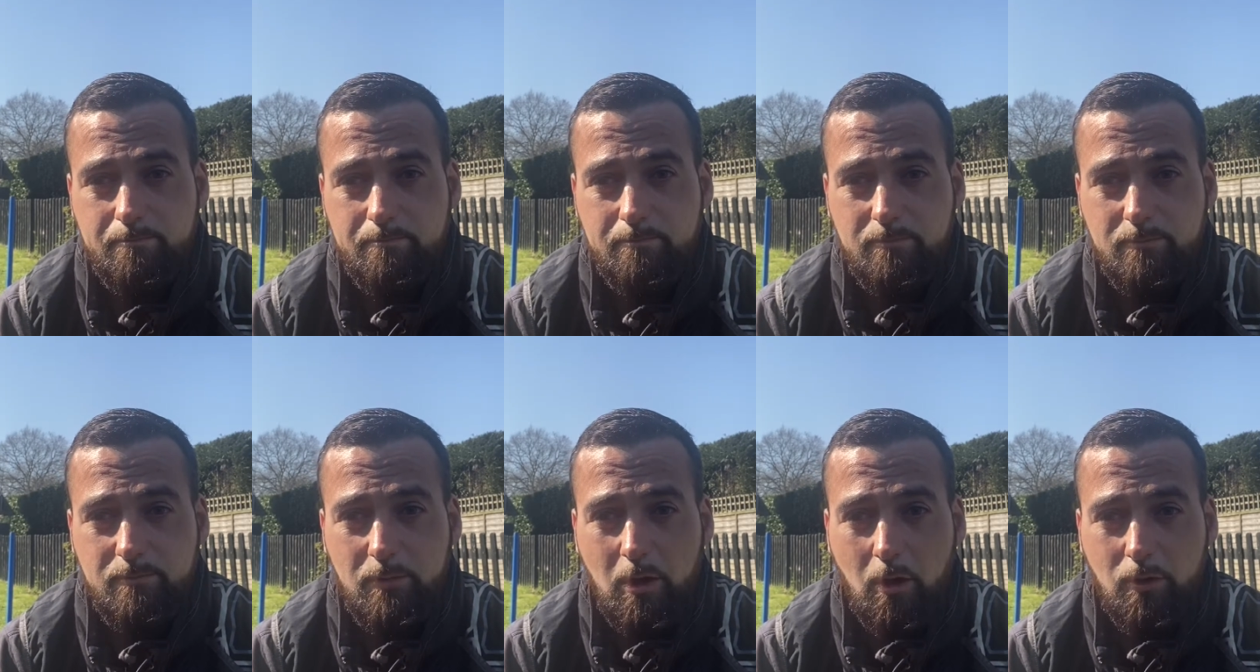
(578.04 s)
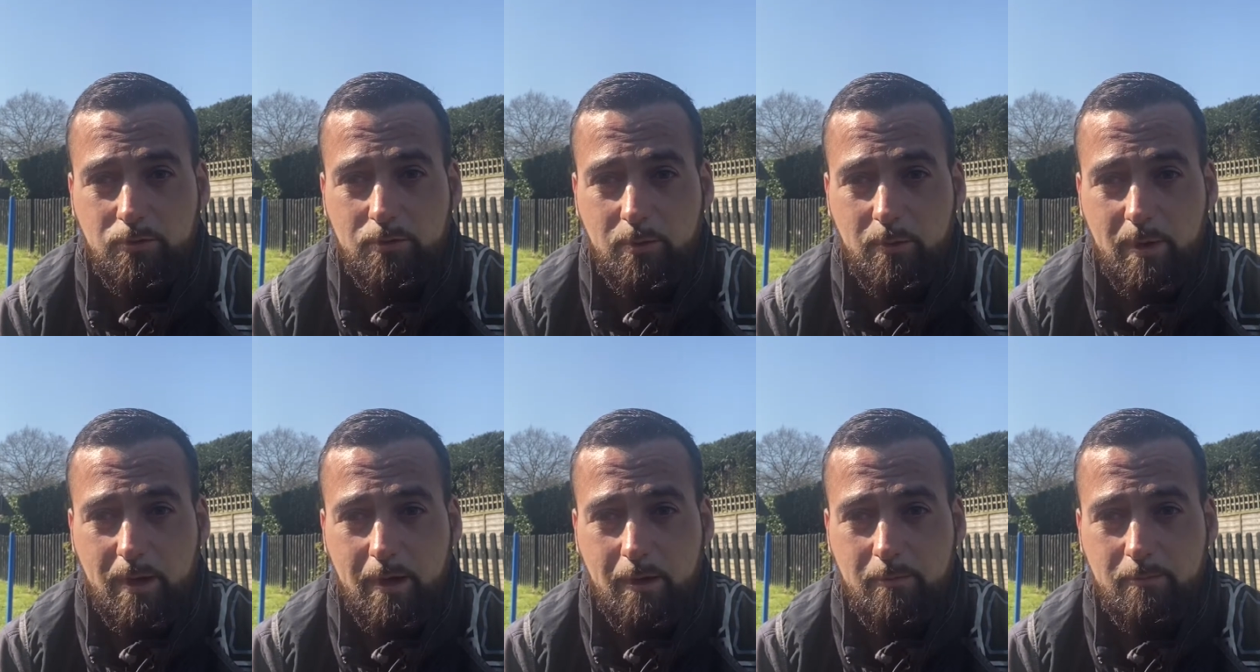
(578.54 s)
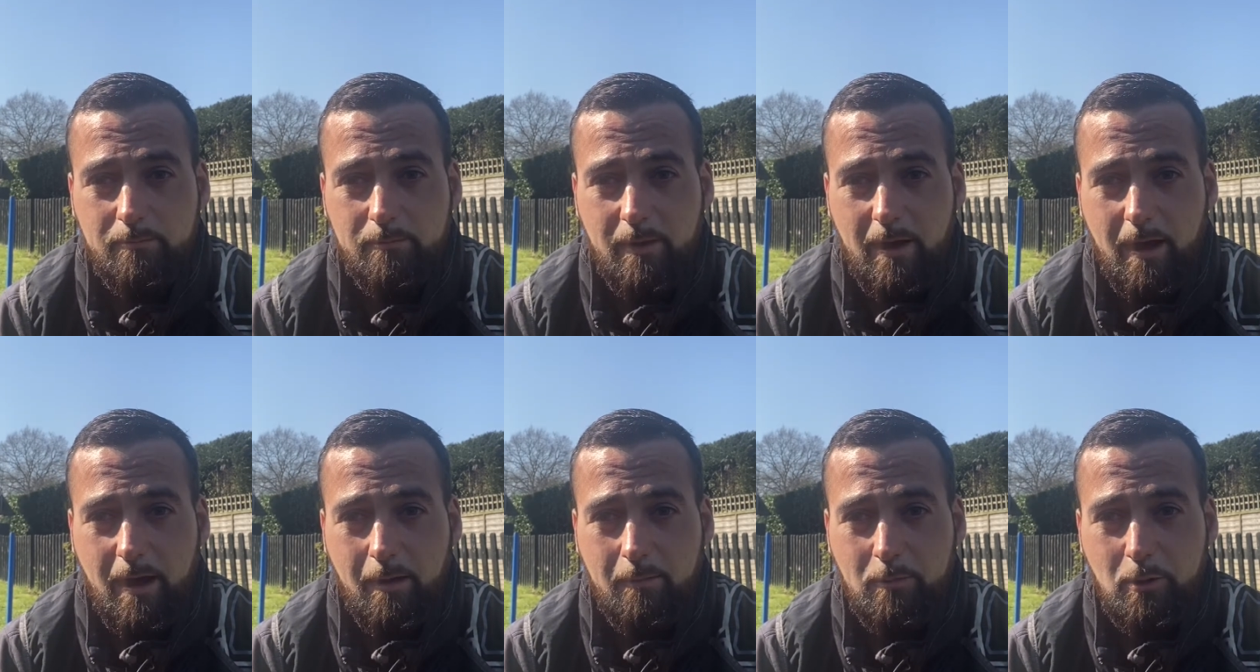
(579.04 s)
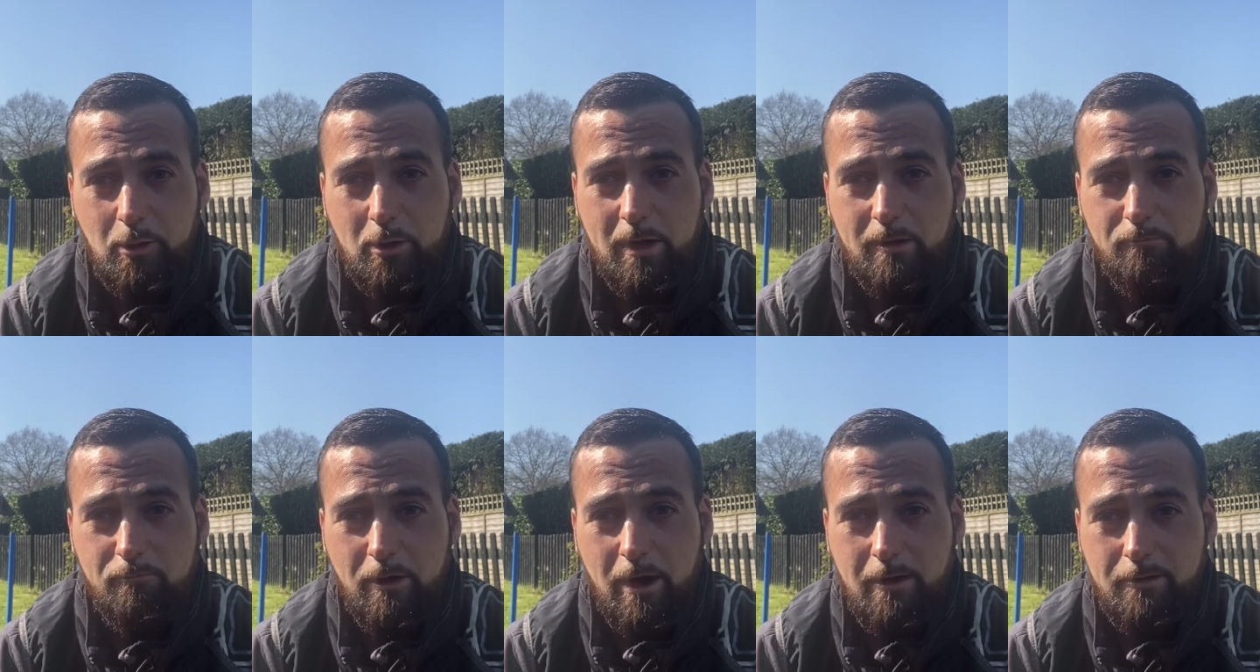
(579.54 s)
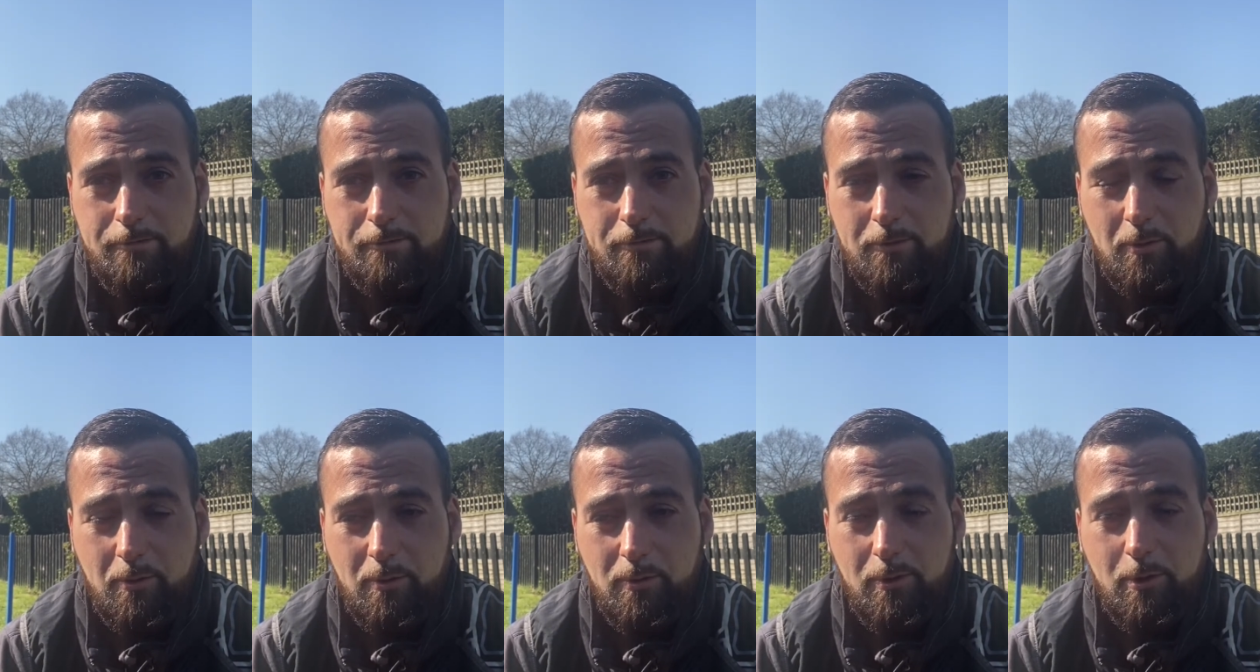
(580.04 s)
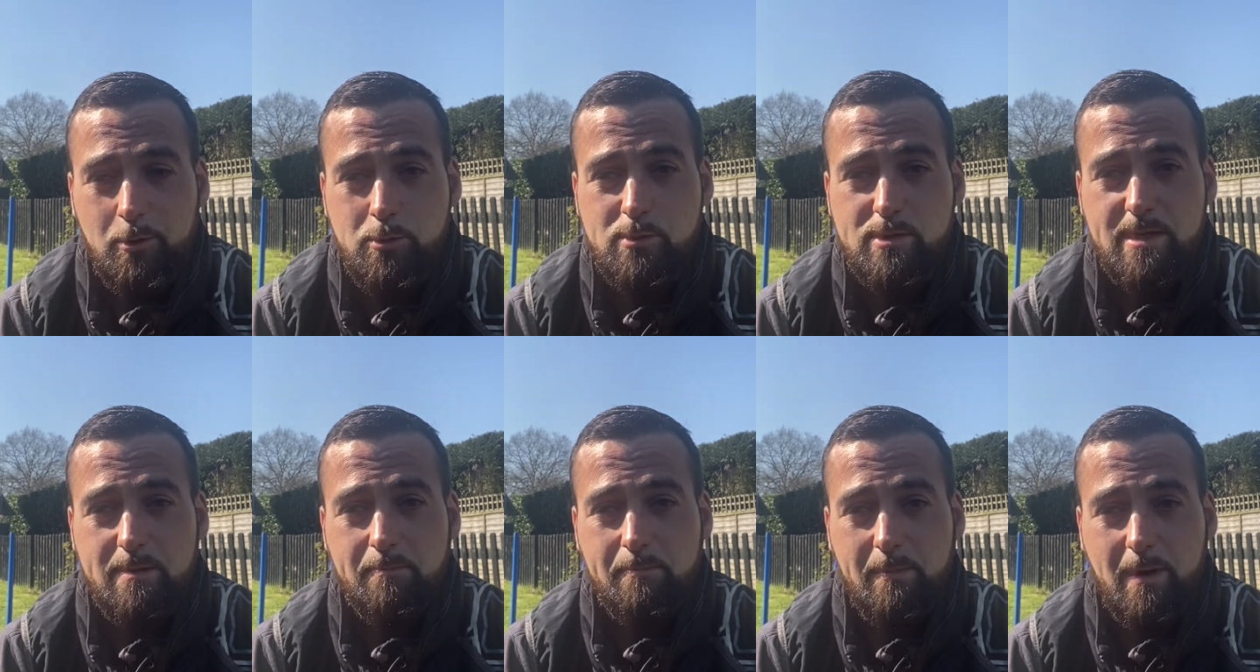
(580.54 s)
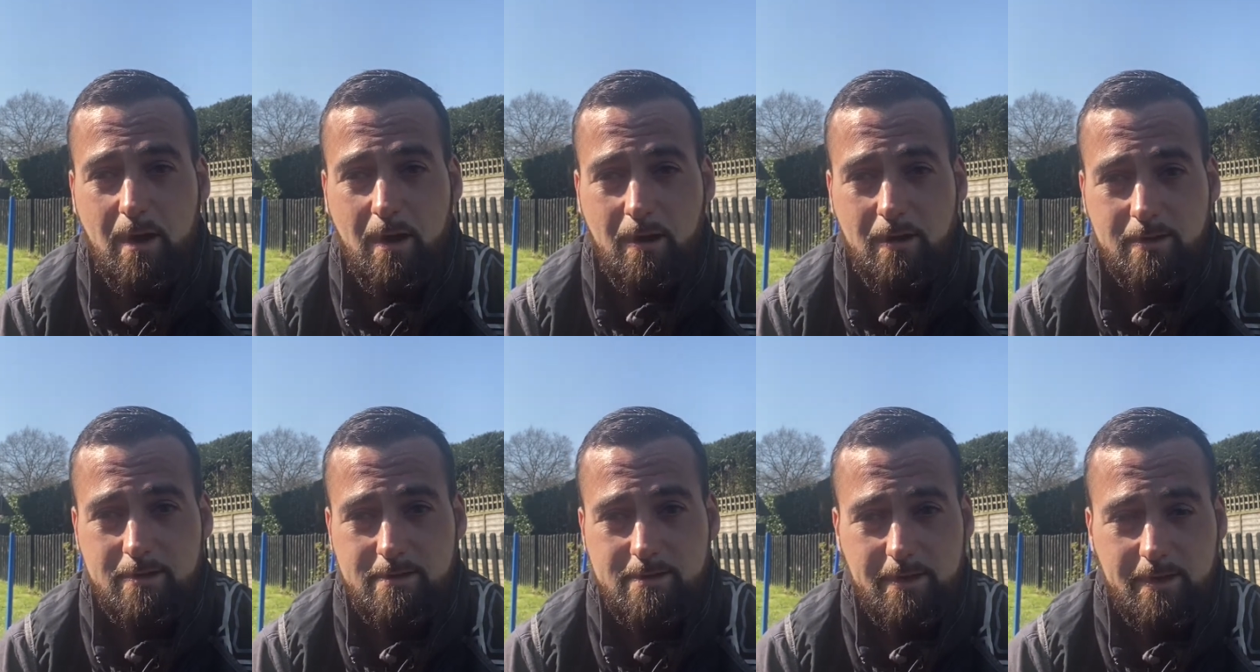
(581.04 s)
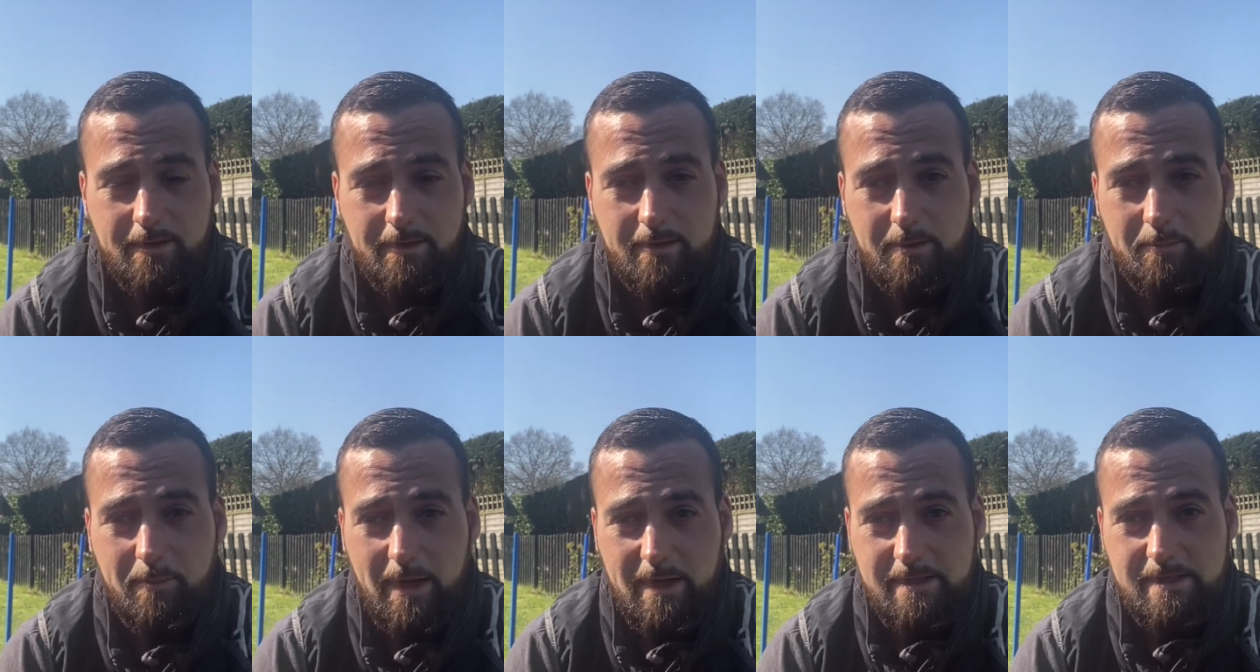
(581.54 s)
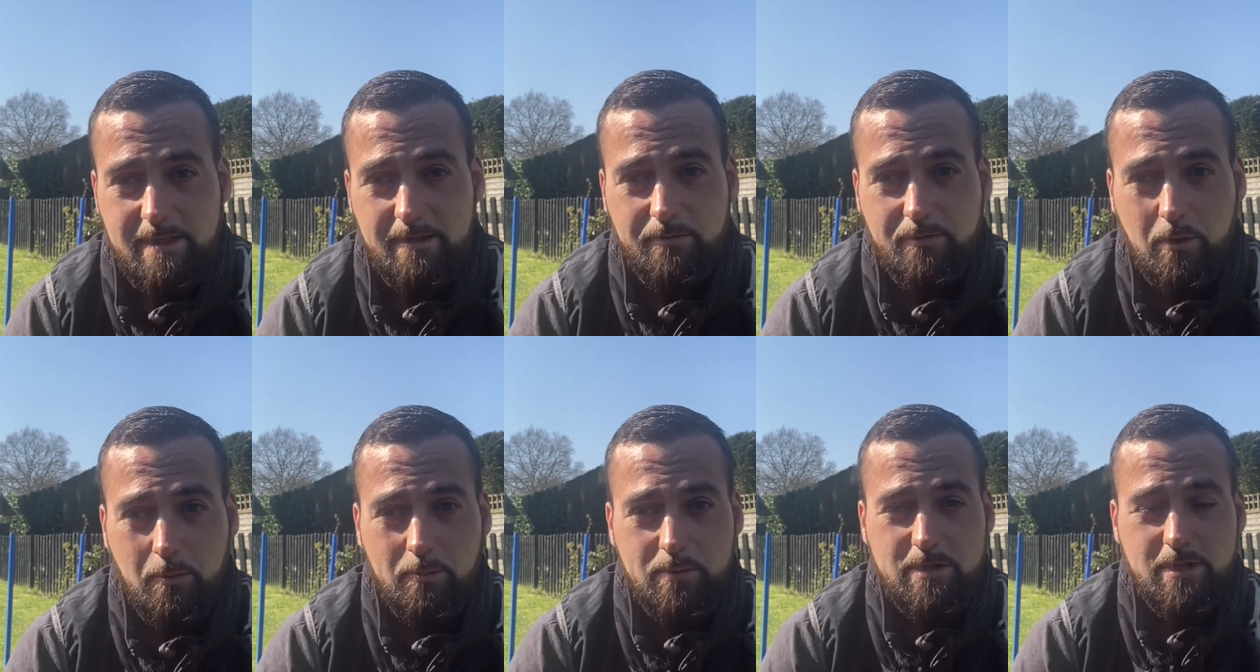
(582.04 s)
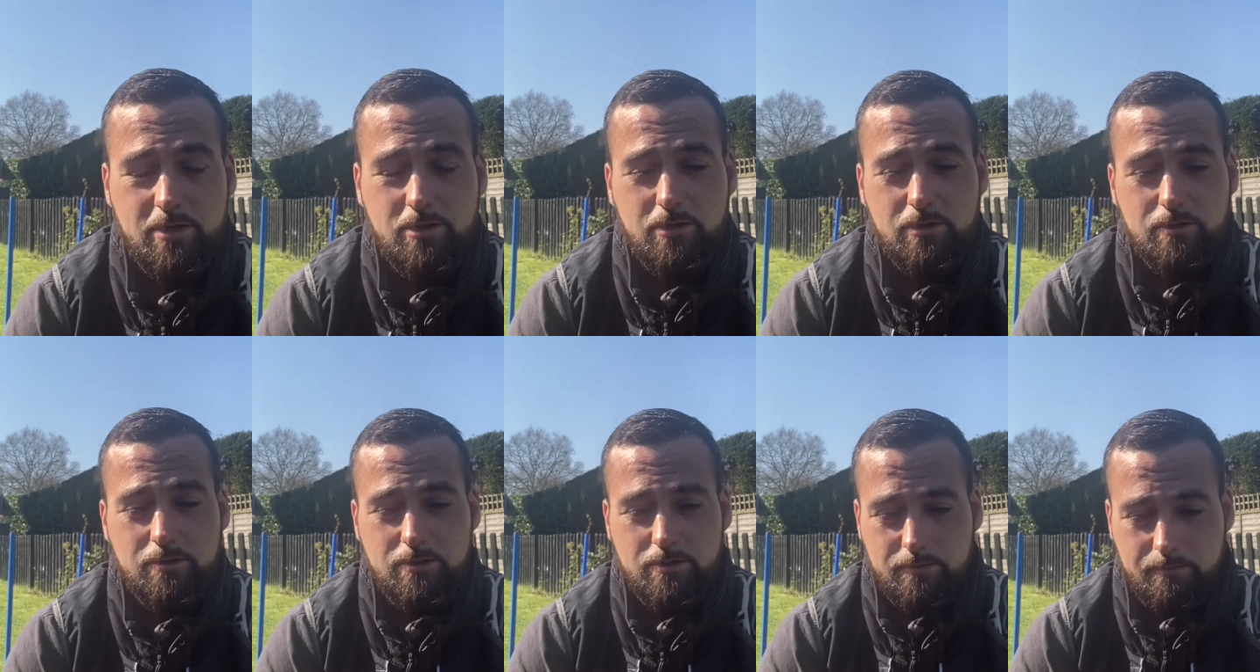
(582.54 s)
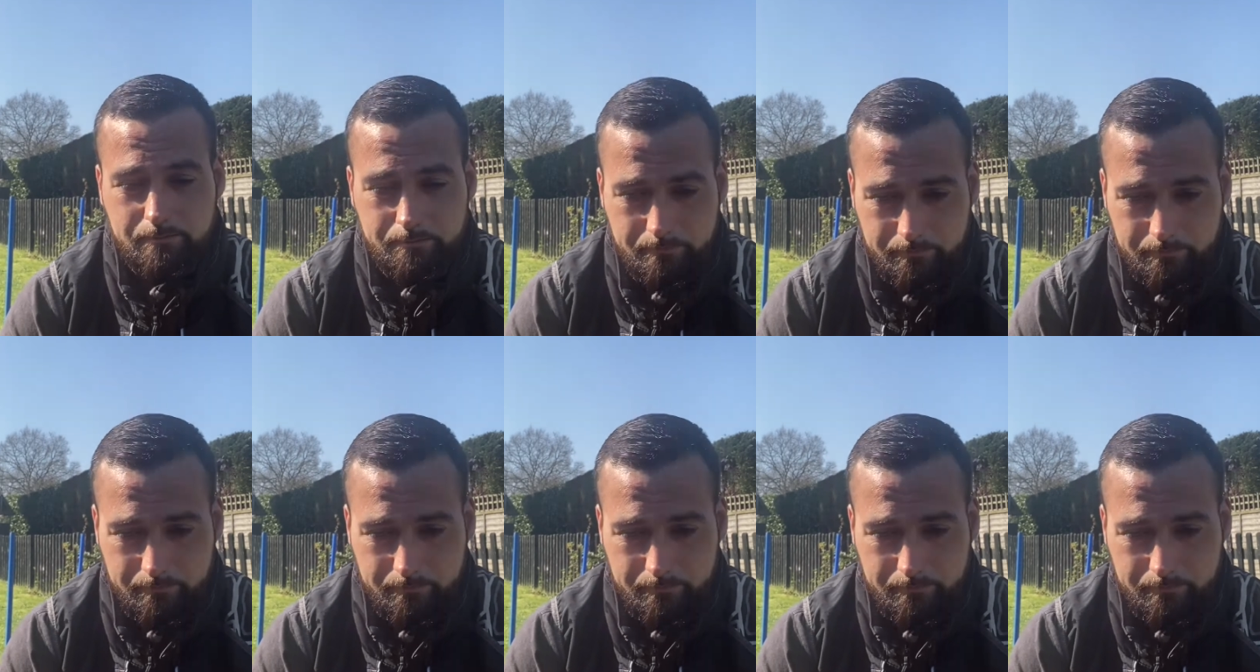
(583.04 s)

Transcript: not doing it looking rough or losing marks in competitive competitions.